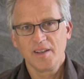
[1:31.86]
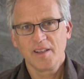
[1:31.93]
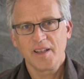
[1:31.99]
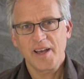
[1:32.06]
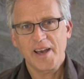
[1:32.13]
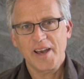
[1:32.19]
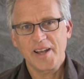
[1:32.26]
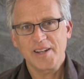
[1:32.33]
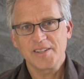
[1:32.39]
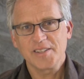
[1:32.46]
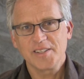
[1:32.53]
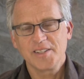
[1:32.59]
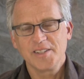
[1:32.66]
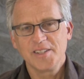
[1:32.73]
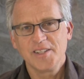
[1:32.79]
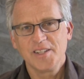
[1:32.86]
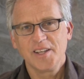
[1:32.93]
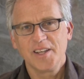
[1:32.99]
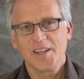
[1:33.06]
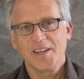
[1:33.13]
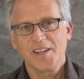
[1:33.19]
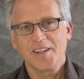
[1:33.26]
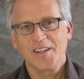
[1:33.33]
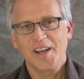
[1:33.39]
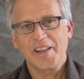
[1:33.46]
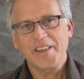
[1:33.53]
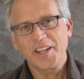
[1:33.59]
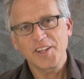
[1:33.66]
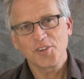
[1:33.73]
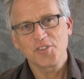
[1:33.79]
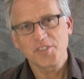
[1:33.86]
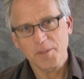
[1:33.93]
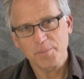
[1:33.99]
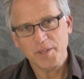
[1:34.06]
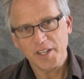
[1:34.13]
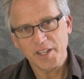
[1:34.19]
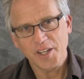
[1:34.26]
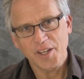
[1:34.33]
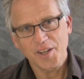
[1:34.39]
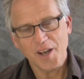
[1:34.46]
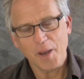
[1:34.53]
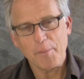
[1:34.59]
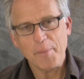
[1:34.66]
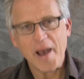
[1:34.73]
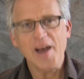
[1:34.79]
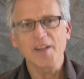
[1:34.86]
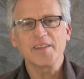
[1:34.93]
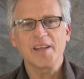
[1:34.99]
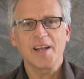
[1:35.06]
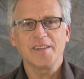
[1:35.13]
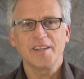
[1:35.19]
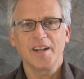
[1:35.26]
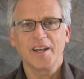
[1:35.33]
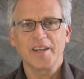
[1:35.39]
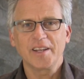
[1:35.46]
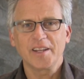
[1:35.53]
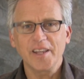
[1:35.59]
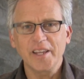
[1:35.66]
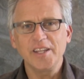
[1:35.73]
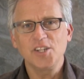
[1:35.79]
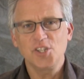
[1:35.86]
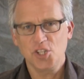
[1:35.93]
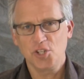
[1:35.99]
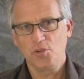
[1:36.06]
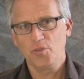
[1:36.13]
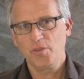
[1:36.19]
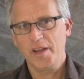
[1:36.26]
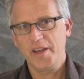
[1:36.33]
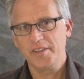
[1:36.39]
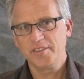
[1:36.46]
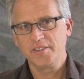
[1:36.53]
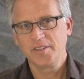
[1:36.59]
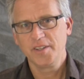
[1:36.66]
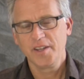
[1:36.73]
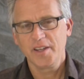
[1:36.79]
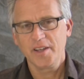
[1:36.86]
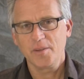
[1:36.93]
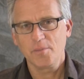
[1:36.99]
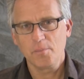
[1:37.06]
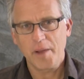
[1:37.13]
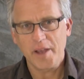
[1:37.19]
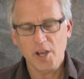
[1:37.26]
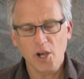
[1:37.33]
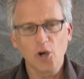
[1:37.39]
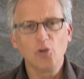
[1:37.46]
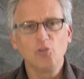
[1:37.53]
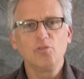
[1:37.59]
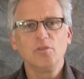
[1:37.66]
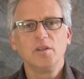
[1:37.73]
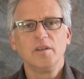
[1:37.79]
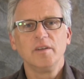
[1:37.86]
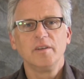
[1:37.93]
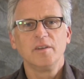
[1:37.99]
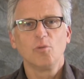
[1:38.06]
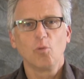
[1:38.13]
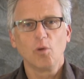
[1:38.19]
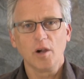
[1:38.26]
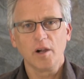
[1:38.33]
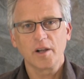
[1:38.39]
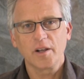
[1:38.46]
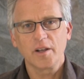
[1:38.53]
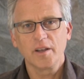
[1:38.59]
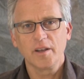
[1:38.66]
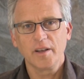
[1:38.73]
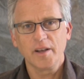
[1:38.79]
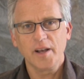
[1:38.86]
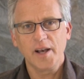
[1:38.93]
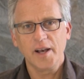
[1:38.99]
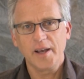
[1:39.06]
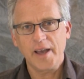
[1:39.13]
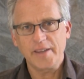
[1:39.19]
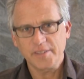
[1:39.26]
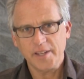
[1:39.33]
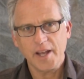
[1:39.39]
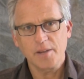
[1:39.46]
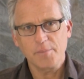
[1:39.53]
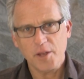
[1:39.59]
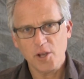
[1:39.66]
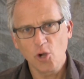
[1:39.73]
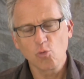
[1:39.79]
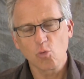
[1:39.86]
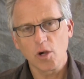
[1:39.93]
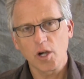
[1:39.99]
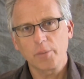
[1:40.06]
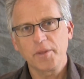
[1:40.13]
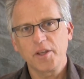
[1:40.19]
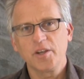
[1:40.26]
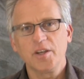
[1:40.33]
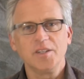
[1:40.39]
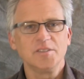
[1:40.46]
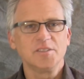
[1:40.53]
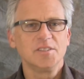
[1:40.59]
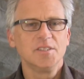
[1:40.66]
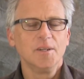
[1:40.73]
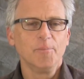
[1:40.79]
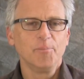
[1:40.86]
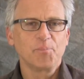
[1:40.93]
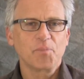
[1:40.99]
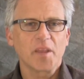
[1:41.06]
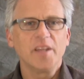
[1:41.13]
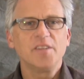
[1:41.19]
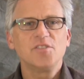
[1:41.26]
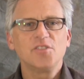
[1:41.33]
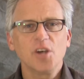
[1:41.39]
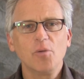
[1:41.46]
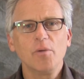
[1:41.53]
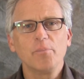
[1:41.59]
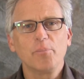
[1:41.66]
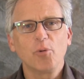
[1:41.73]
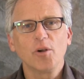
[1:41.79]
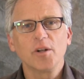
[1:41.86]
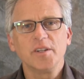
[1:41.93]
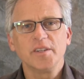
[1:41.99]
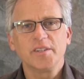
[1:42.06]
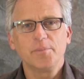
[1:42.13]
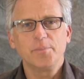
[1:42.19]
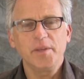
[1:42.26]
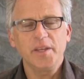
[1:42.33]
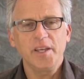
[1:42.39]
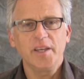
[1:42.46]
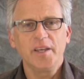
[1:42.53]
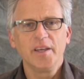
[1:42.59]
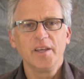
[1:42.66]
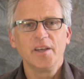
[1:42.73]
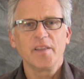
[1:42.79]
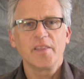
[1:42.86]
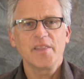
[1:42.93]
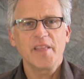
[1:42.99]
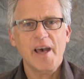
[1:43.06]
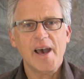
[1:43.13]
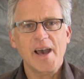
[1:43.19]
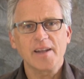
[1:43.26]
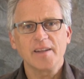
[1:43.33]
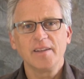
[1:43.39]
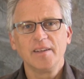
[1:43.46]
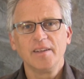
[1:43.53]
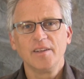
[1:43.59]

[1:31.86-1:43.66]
And I think there's something about that that I cling to as my own work, uh, as I edit my own work, because it's so important to be that